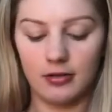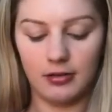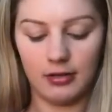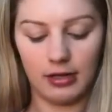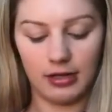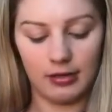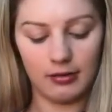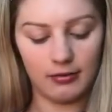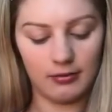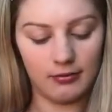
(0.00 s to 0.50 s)

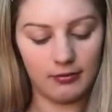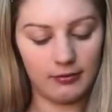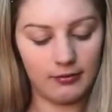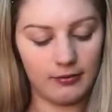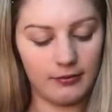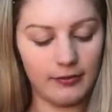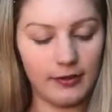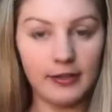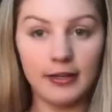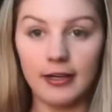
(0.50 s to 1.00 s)
like
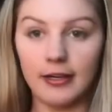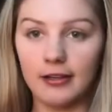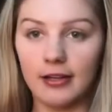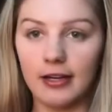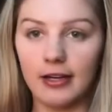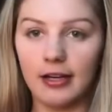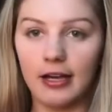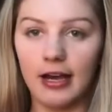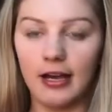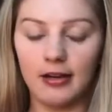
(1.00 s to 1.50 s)

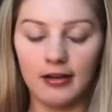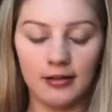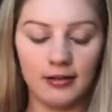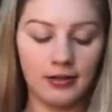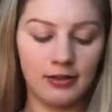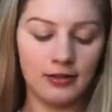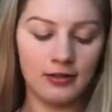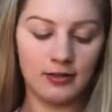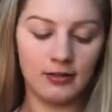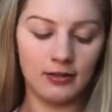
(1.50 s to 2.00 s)
vanilla
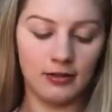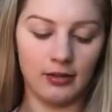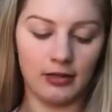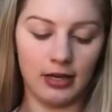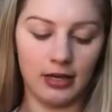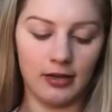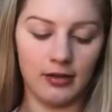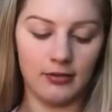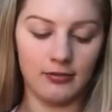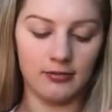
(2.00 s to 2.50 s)

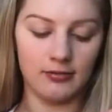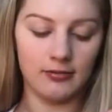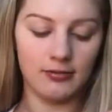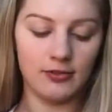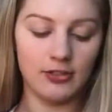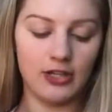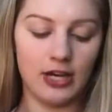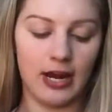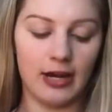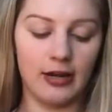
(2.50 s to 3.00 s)

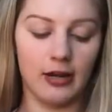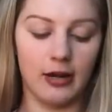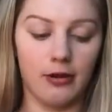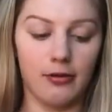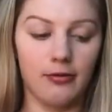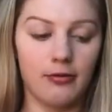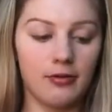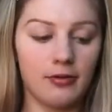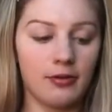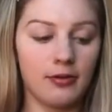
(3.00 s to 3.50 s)
looking
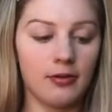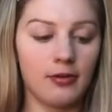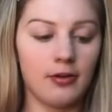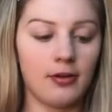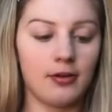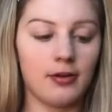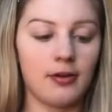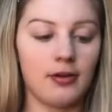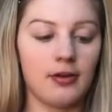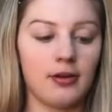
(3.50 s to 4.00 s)
shadow,
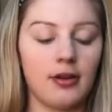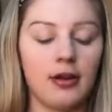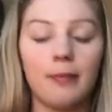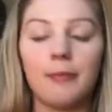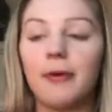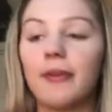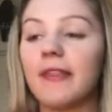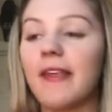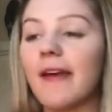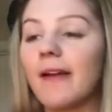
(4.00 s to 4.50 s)

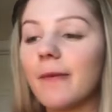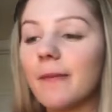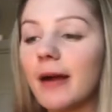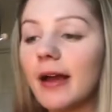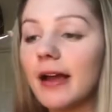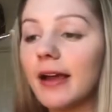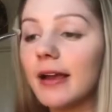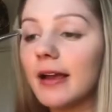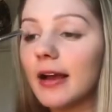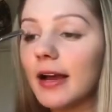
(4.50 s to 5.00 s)
put that on
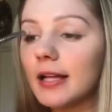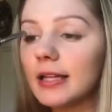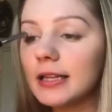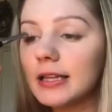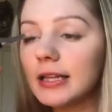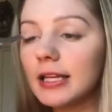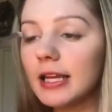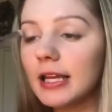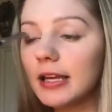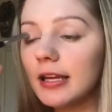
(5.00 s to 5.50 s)
my
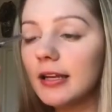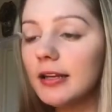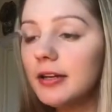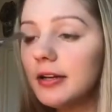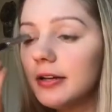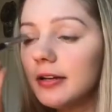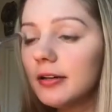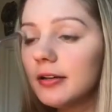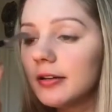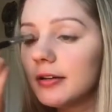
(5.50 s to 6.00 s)

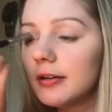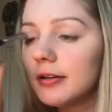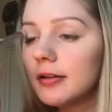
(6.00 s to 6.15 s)
lid